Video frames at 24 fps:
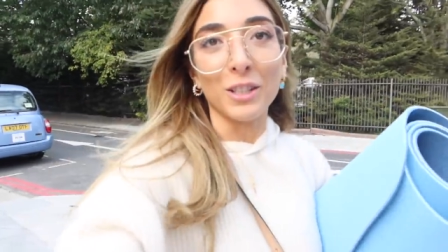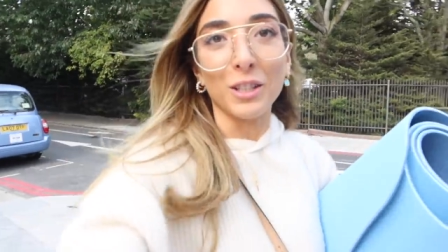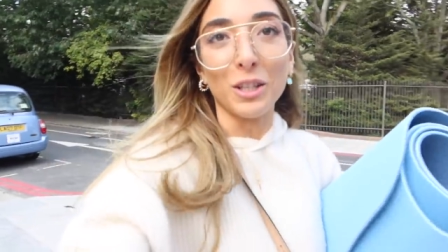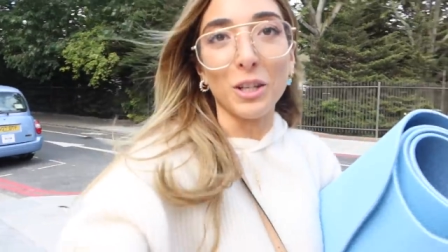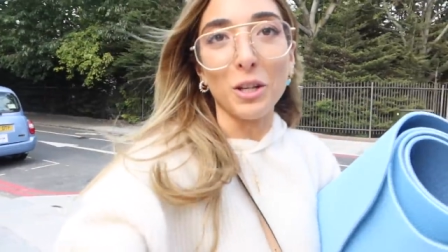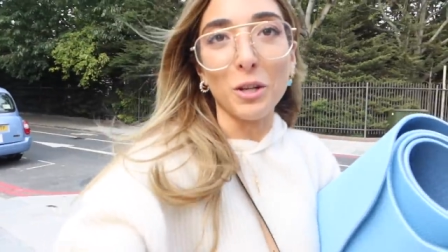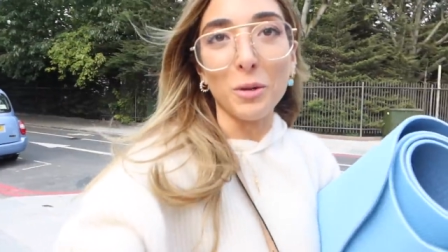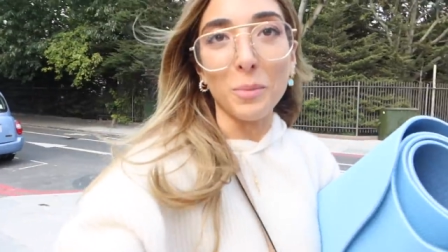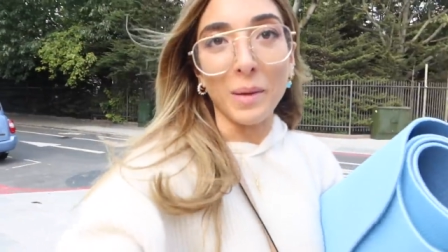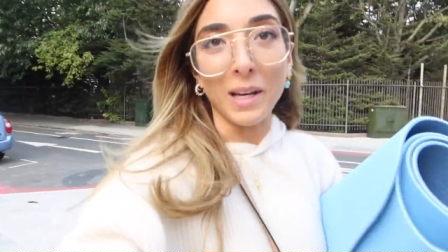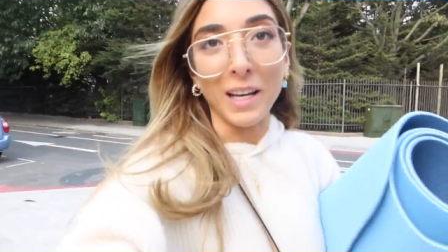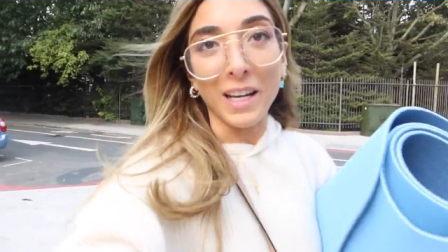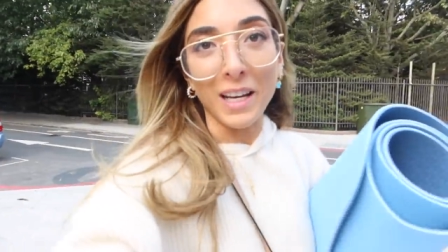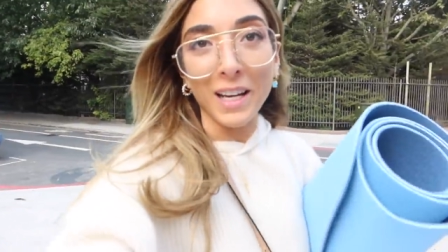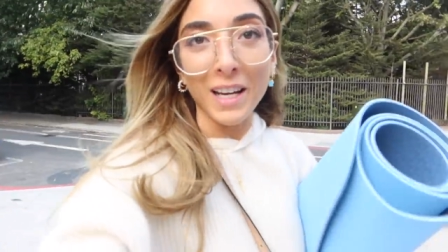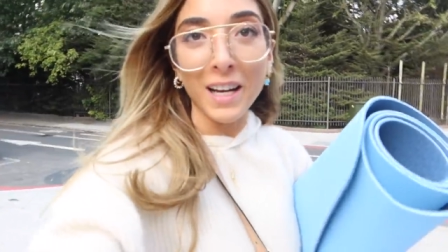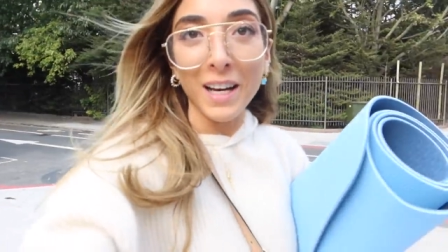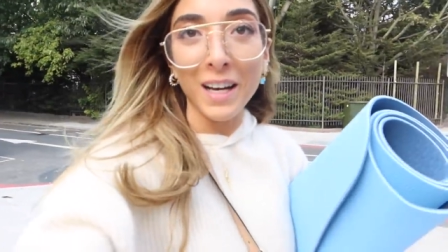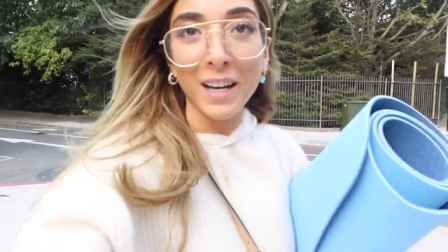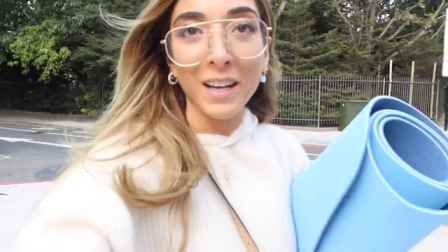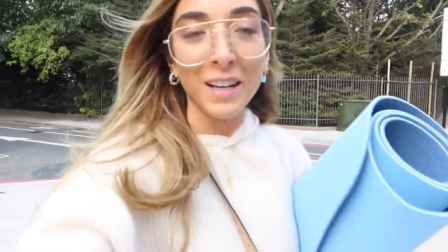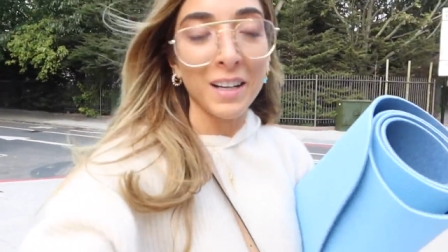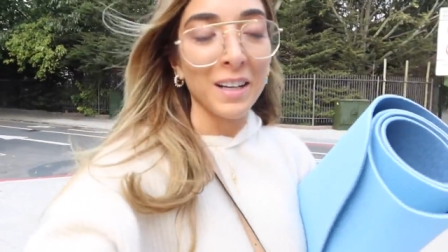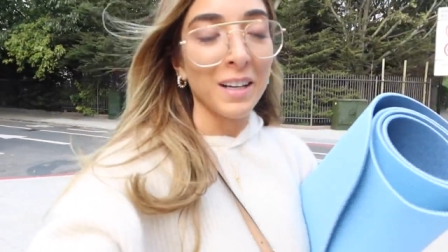newbie,
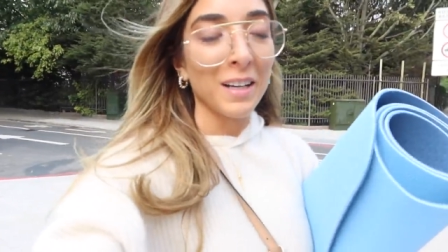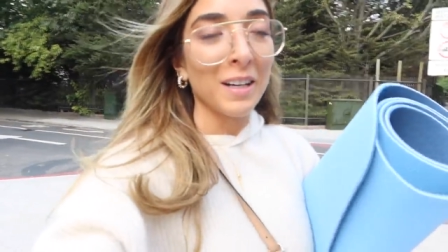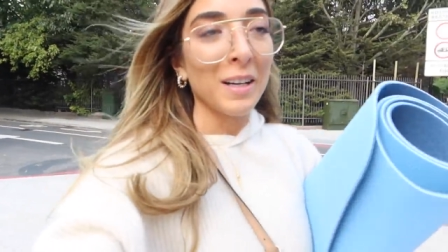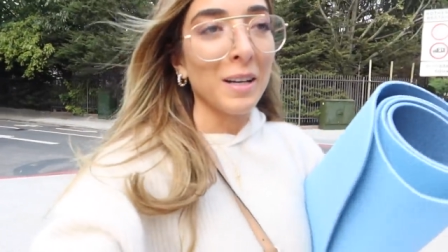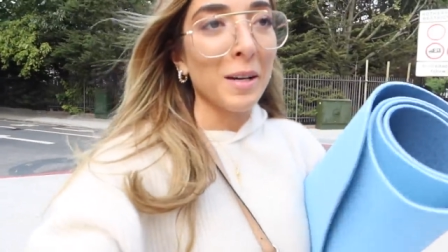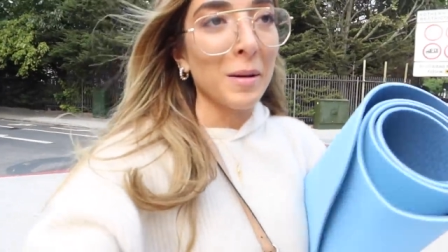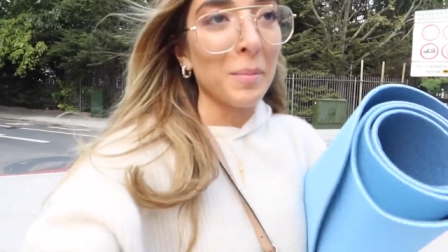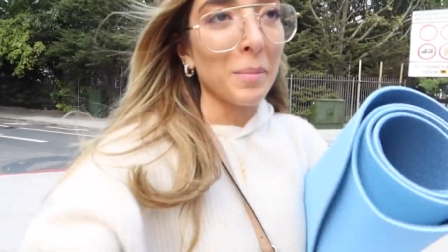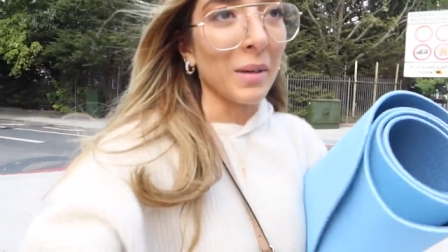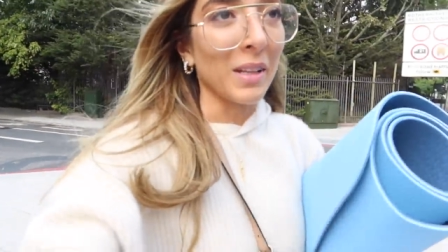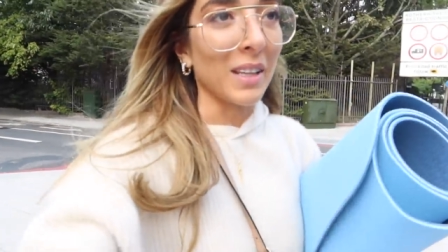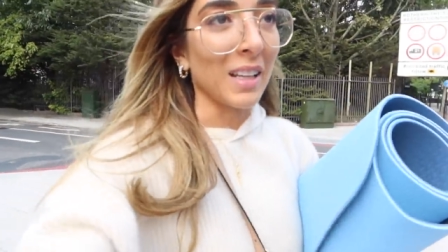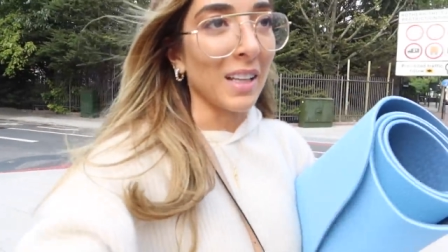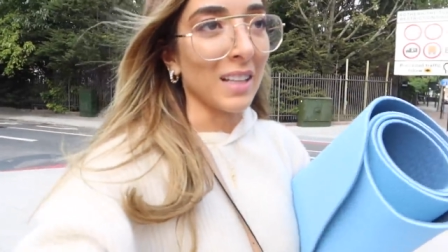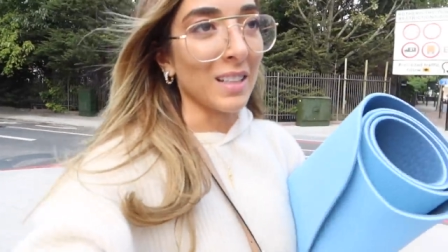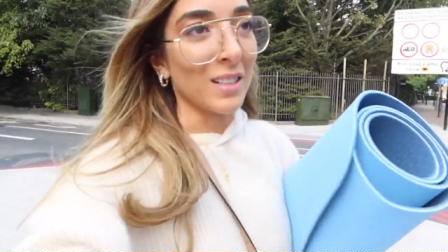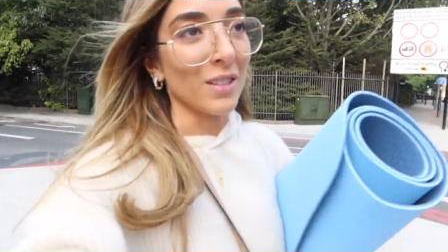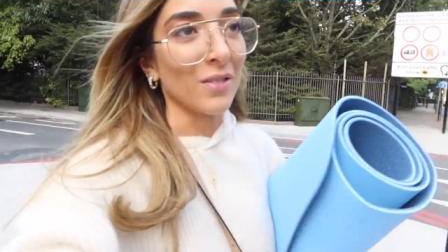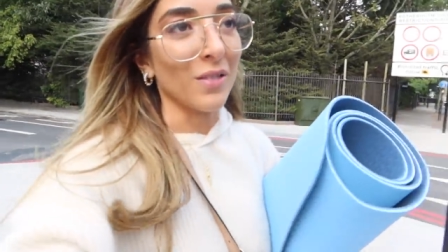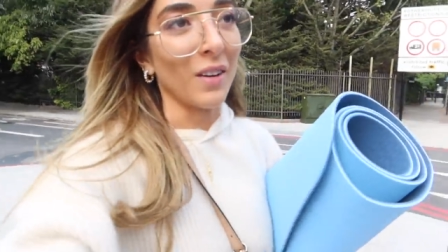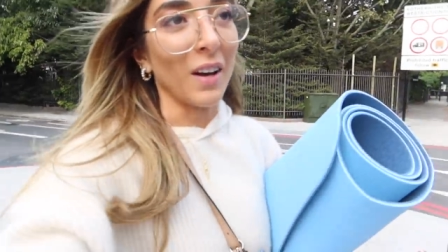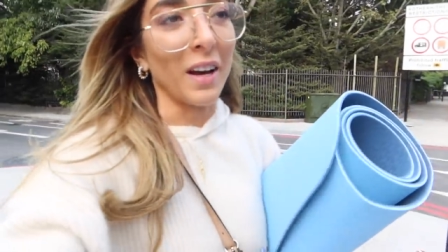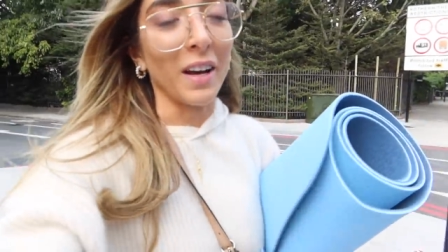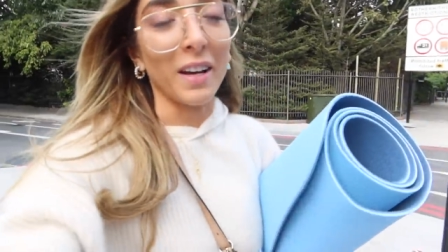but
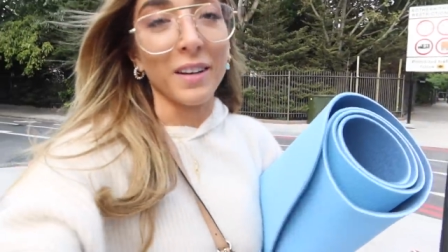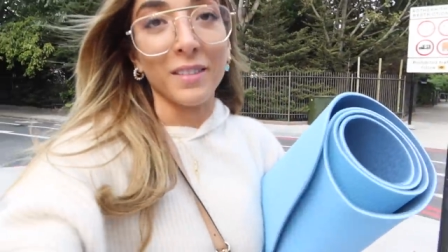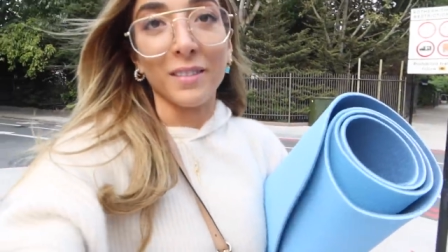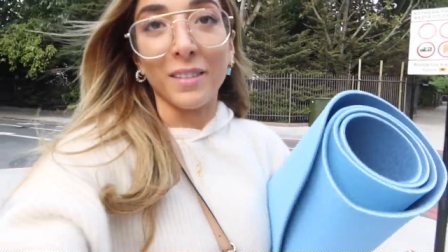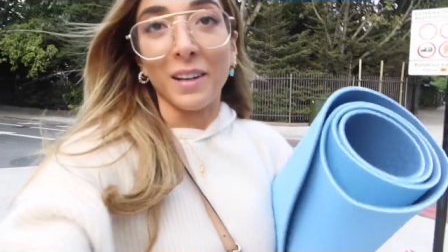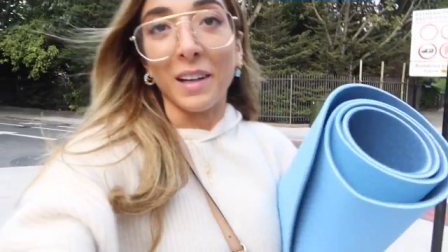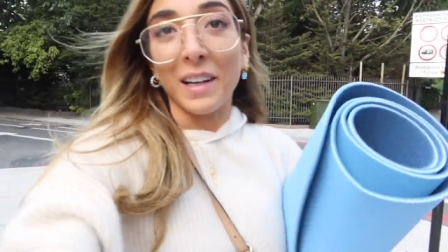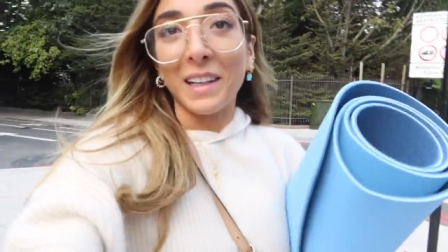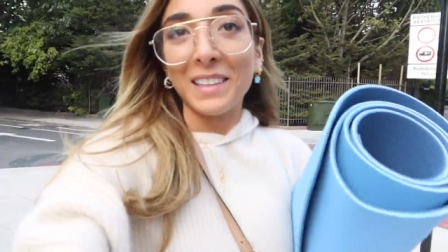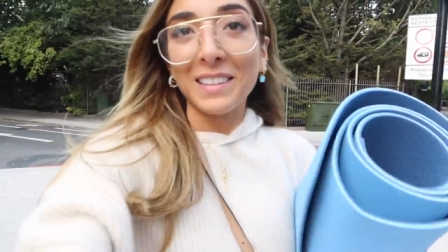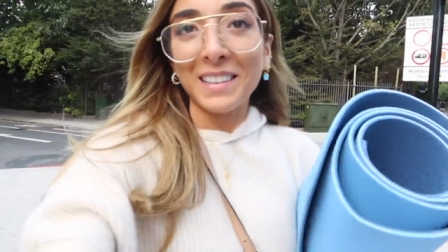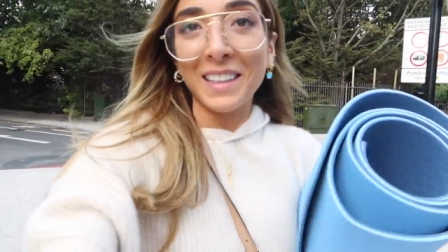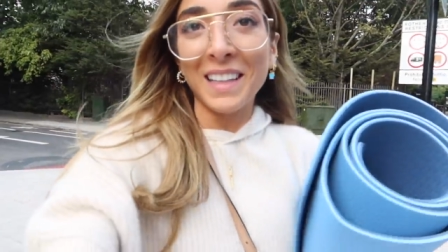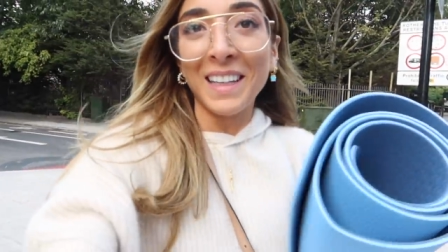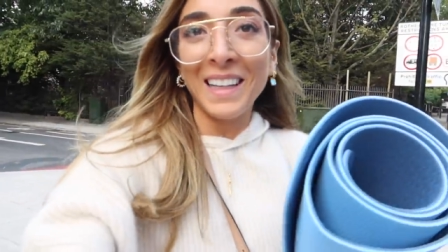that's fine, right?